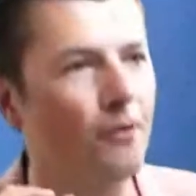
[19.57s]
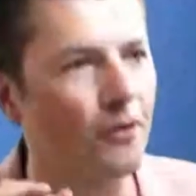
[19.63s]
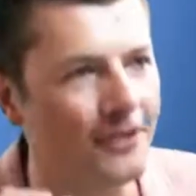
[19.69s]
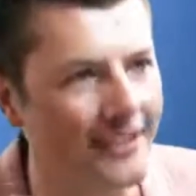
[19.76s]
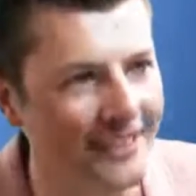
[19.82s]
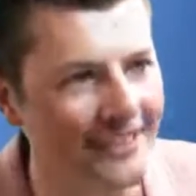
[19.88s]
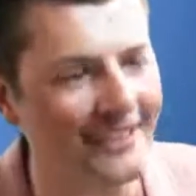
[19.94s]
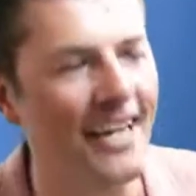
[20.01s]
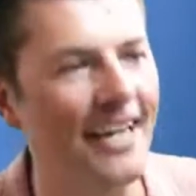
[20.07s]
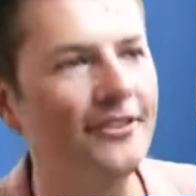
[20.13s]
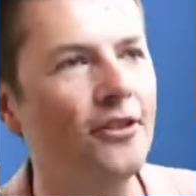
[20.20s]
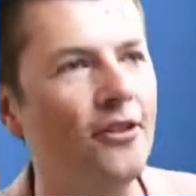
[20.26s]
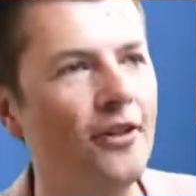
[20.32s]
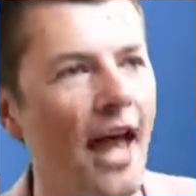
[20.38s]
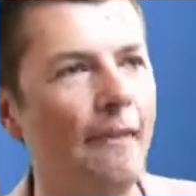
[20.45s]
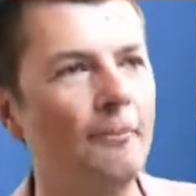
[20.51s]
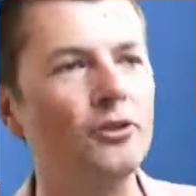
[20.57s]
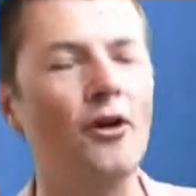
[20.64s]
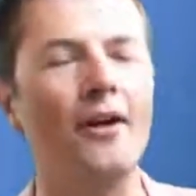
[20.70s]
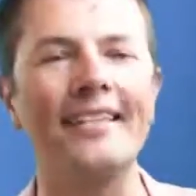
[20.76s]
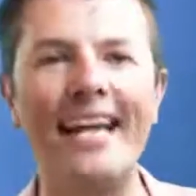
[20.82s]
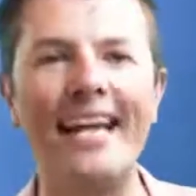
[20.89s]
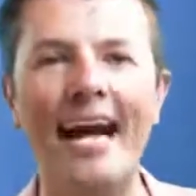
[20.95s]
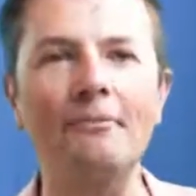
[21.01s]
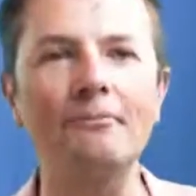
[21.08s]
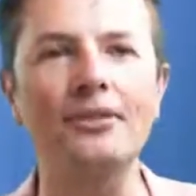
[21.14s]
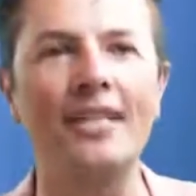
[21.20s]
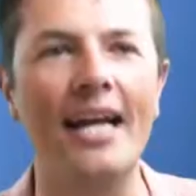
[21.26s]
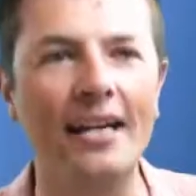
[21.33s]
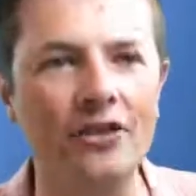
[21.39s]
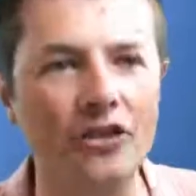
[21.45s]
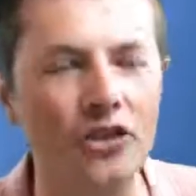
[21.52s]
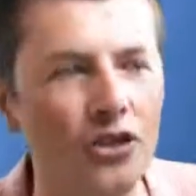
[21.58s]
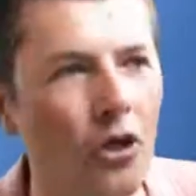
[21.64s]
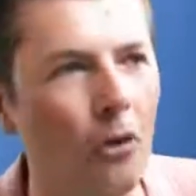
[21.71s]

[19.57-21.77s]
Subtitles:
for success on Amazon comes down